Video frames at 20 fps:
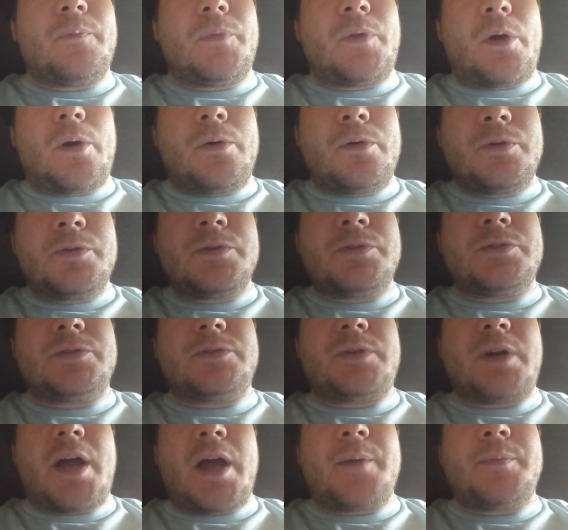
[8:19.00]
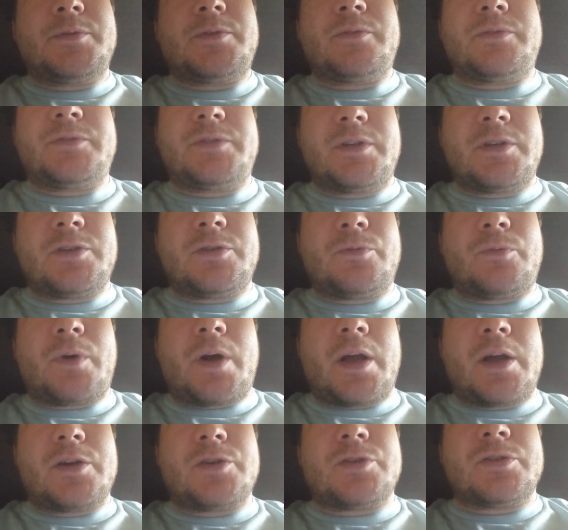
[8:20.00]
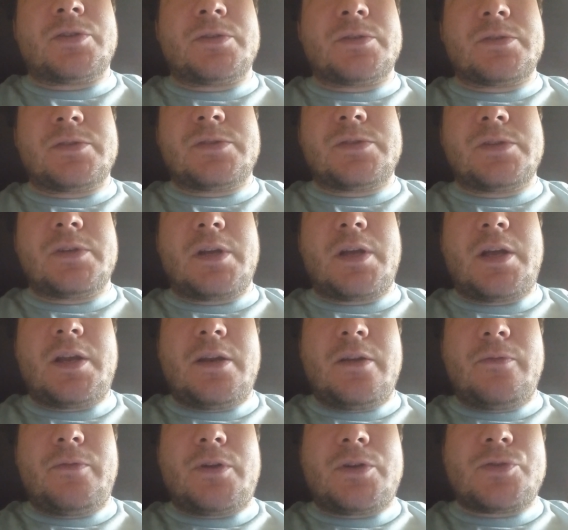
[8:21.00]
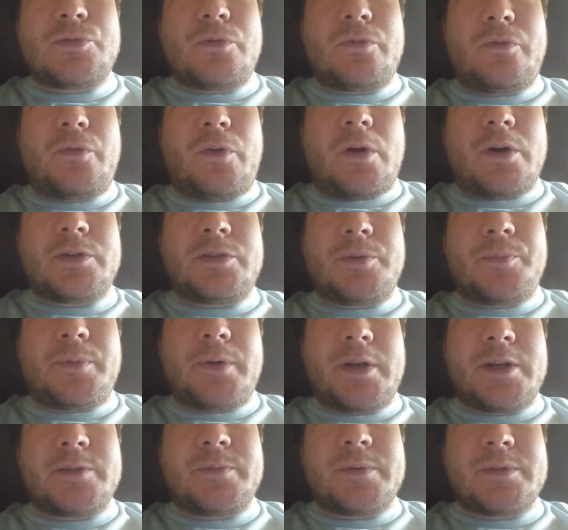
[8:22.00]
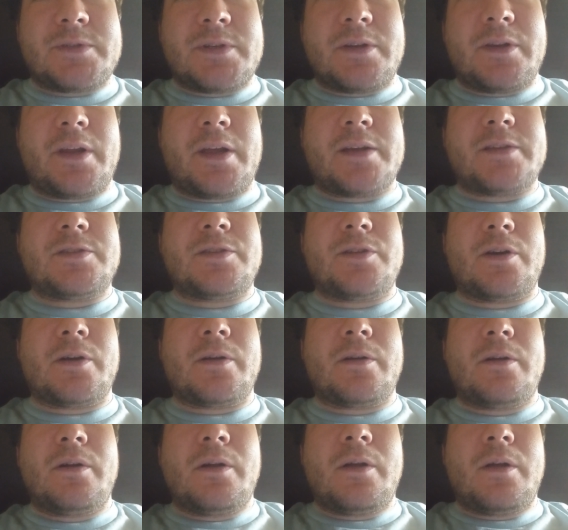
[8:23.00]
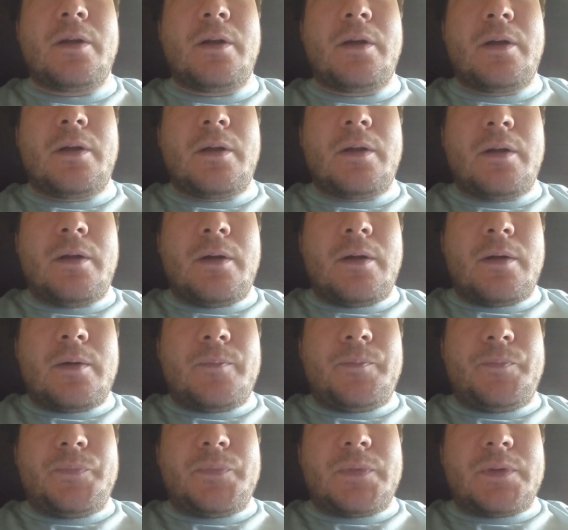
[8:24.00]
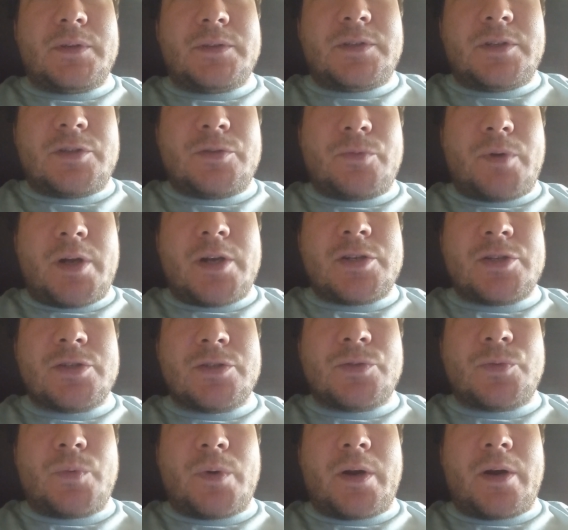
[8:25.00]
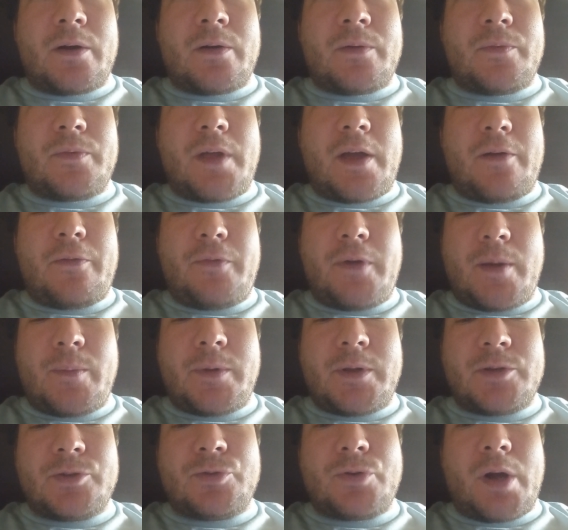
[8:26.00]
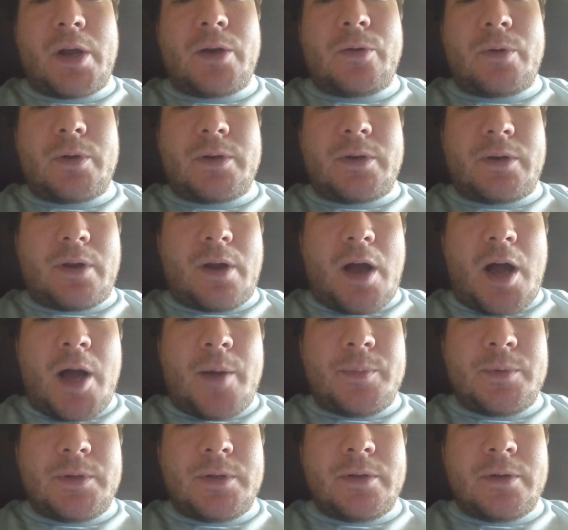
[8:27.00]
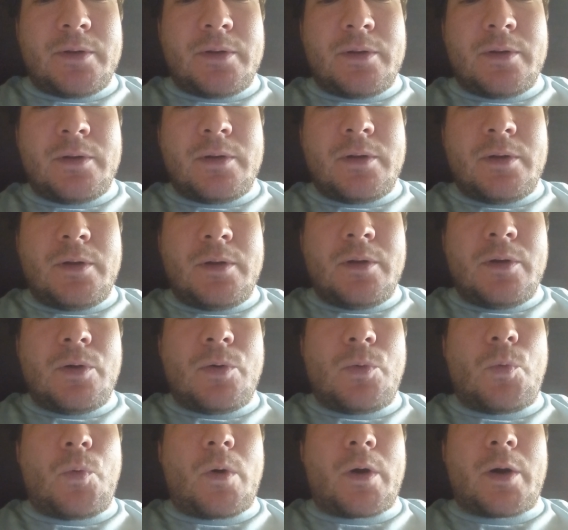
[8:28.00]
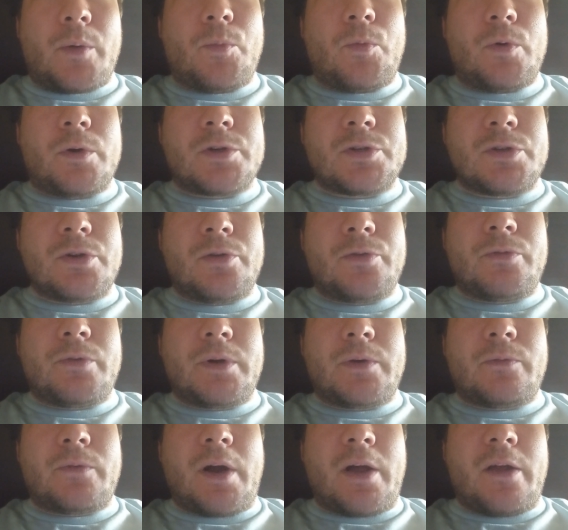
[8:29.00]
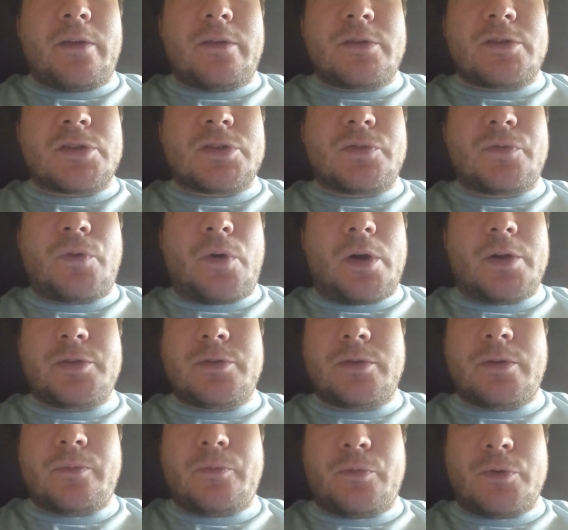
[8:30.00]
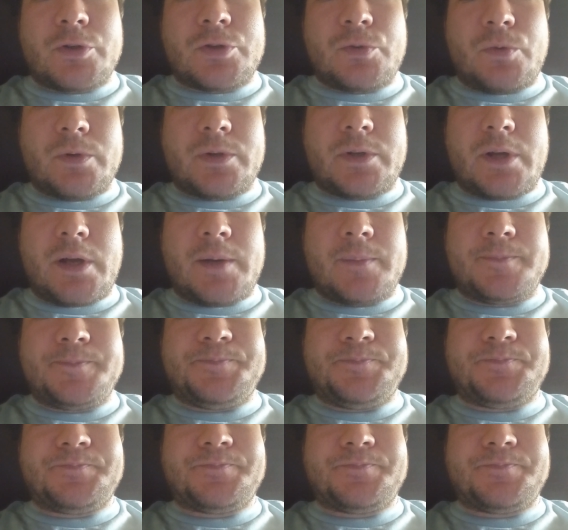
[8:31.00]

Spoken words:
Those types of situations, individual foster placements, unless they're situations where that family is trying to adopt one or more children rather than just foster them for a short time,